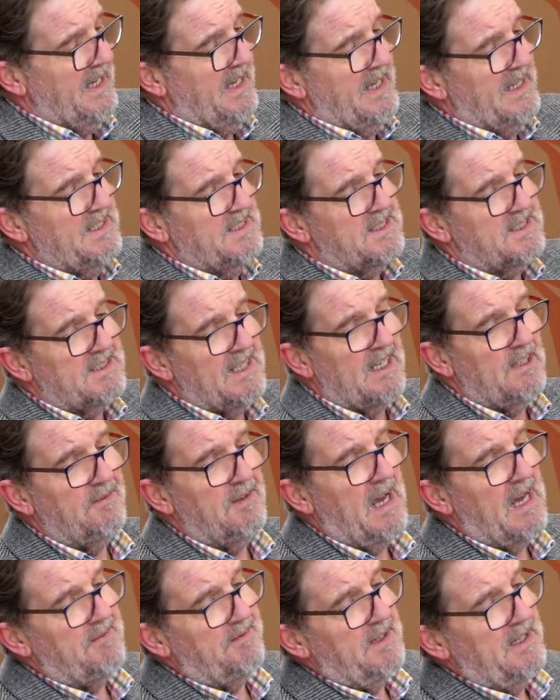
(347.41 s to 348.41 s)
Instead of
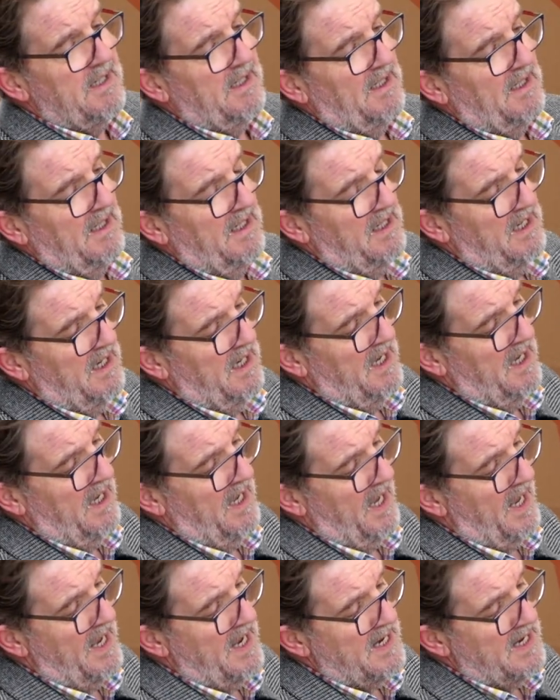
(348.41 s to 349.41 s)
having
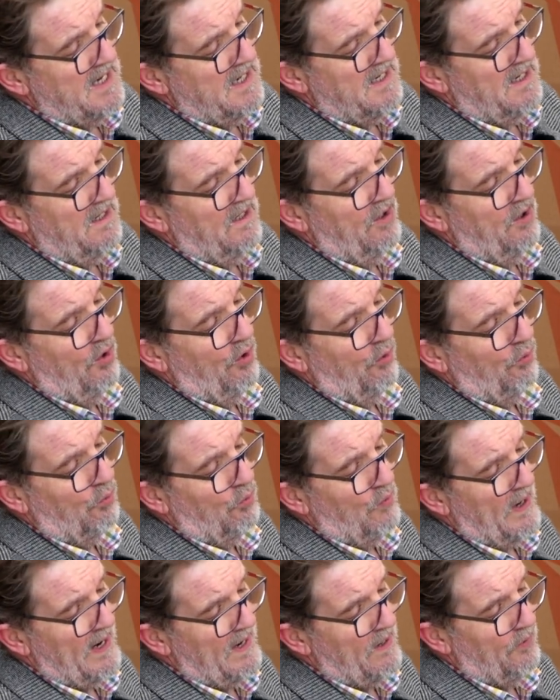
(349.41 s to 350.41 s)
a
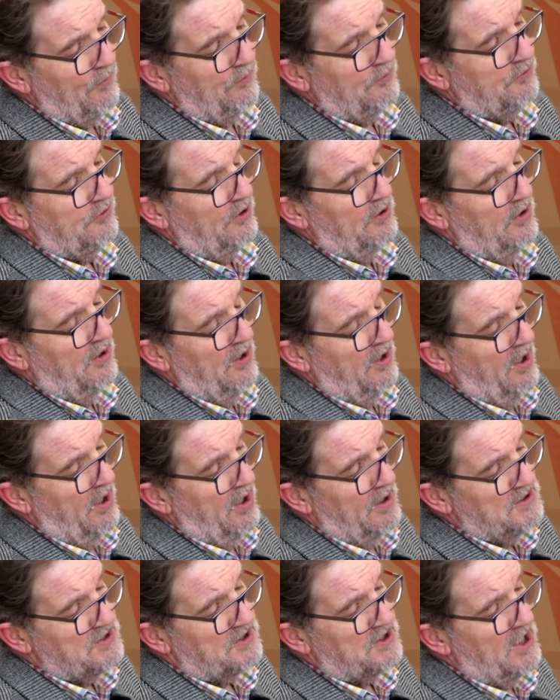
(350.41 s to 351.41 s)
round
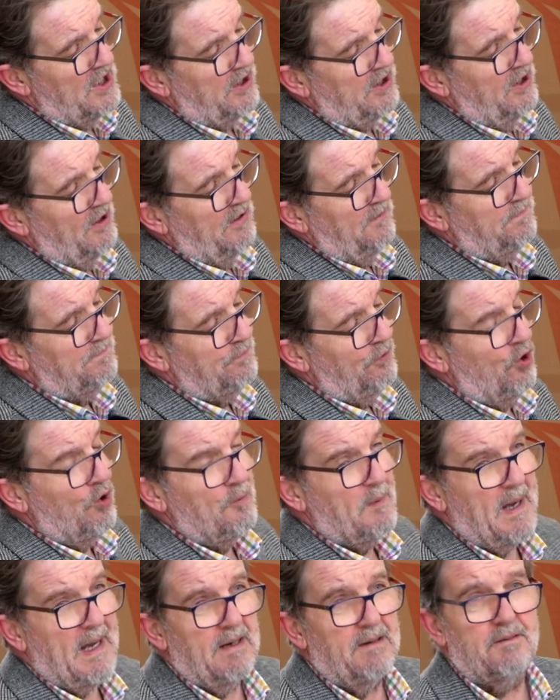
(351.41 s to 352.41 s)
circular
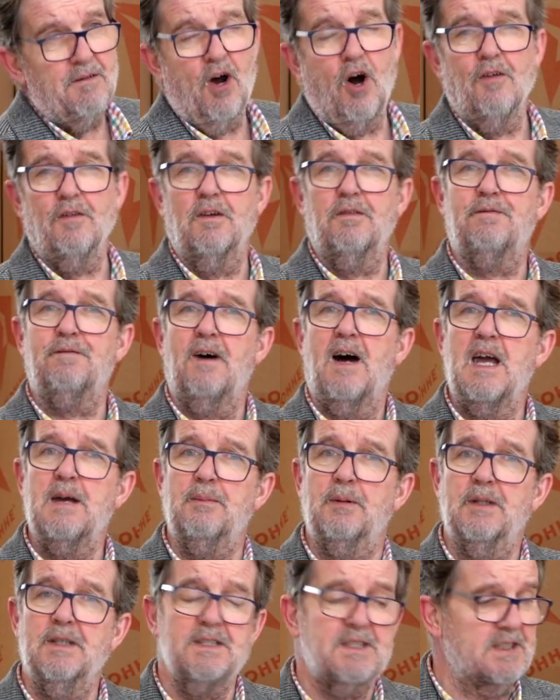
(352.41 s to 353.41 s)
format on the
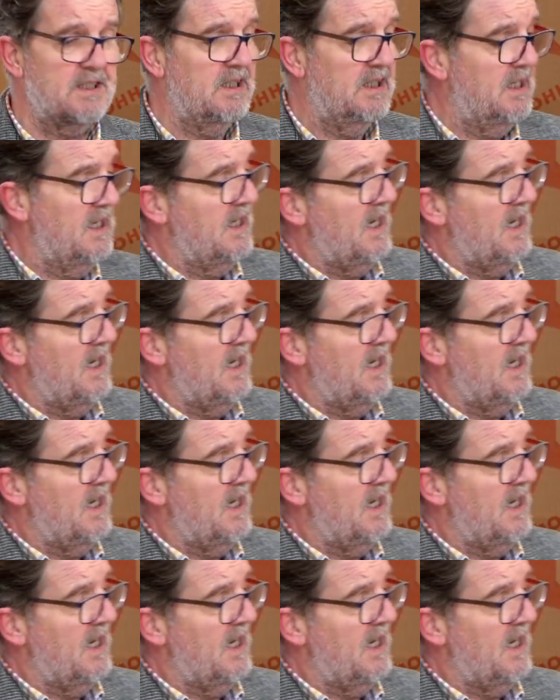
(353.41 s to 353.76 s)
fibres,